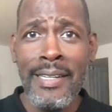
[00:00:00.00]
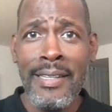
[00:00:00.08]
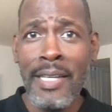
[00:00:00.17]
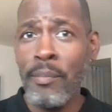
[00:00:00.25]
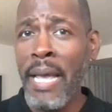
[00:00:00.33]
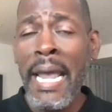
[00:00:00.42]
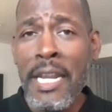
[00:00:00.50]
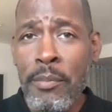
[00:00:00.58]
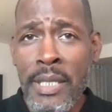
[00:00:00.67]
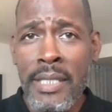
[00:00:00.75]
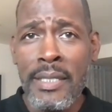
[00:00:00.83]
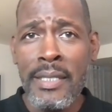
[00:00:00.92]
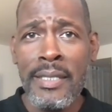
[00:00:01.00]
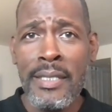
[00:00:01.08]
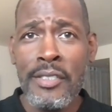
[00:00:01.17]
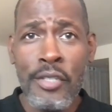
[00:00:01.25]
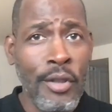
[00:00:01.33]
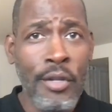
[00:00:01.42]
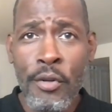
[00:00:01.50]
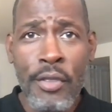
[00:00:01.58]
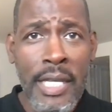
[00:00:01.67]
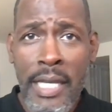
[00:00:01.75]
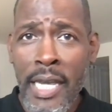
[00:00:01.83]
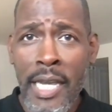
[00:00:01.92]
They paid me to learn
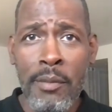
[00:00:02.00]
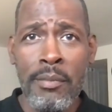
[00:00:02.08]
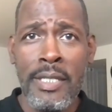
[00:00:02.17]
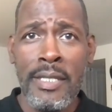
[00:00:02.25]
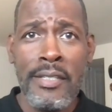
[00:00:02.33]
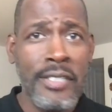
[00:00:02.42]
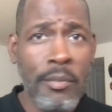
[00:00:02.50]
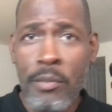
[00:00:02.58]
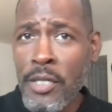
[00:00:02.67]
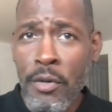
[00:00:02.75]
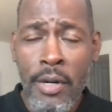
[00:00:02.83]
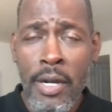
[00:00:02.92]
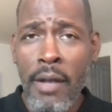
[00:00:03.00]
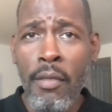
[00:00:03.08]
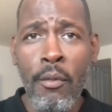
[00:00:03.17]
the game, sent me around the